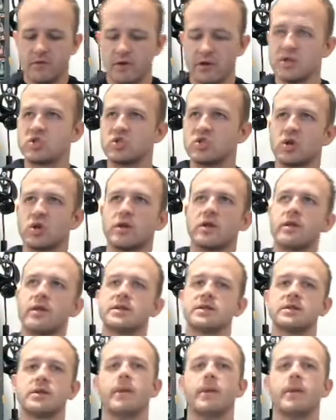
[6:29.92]

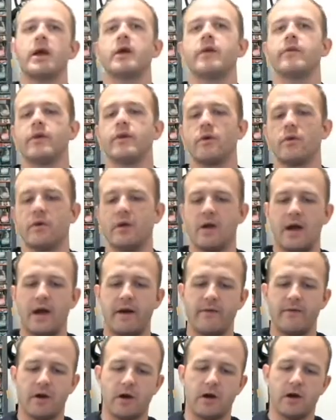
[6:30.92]
circulate some air in there when you
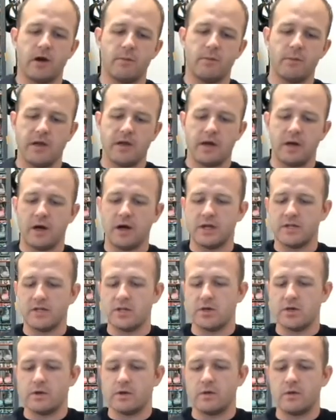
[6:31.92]
have it on, but then
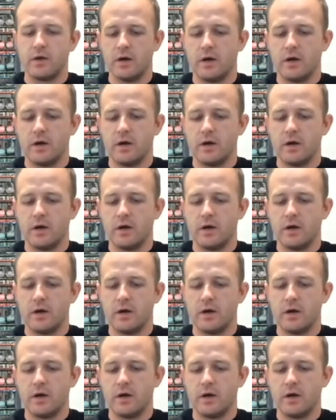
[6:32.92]
also